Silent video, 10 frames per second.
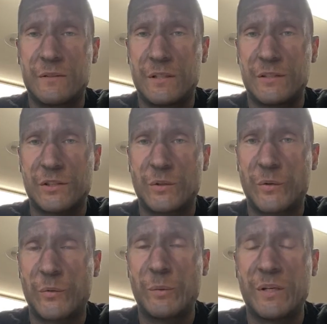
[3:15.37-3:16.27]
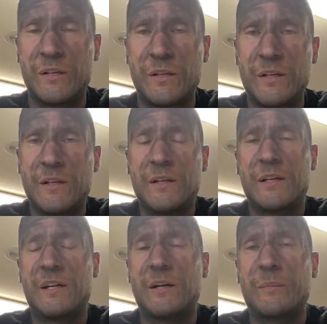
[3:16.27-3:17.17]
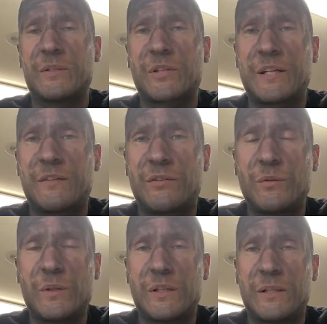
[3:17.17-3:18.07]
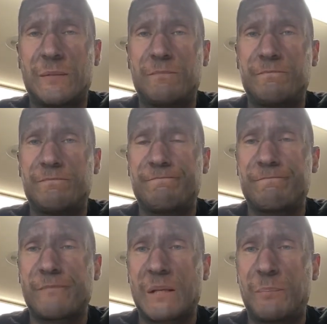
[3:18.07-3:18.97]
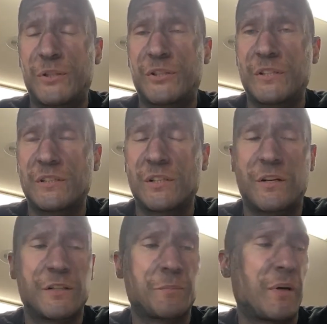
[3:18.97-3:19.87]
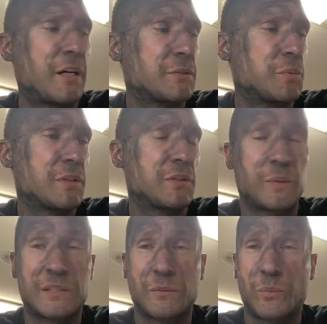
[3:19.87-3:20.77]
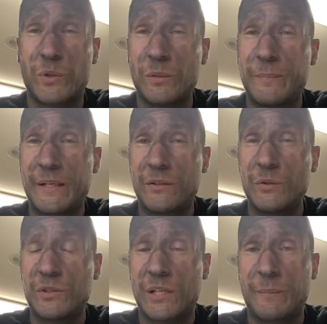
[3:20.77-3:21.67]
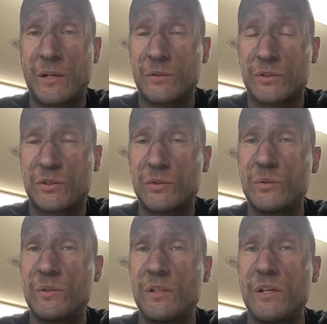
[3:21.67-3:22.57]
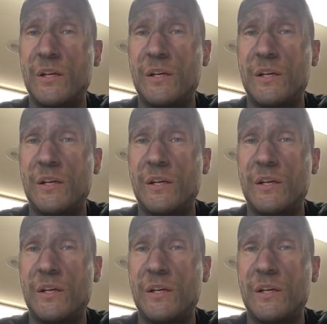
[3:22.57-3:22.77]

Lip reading: how's it going, Ruben? We've been trying to push this as hard as possible because we've got some real big news coming out soon.